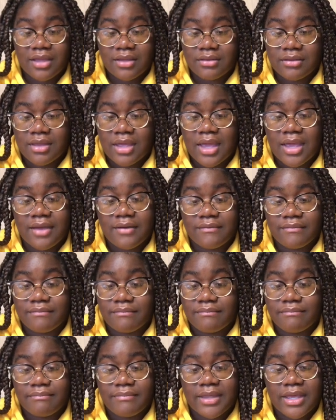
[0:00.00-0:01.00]
have
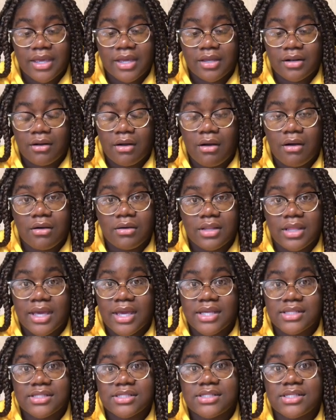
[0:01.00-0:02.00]
had all I
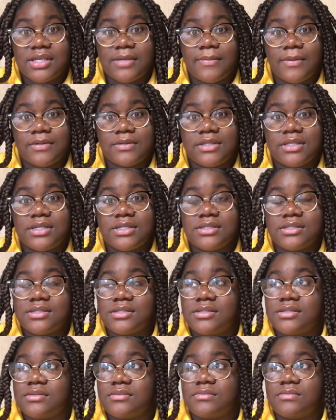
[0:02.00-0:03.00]
had to say about
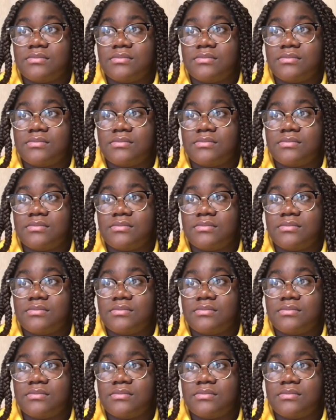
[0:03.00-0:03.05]
this.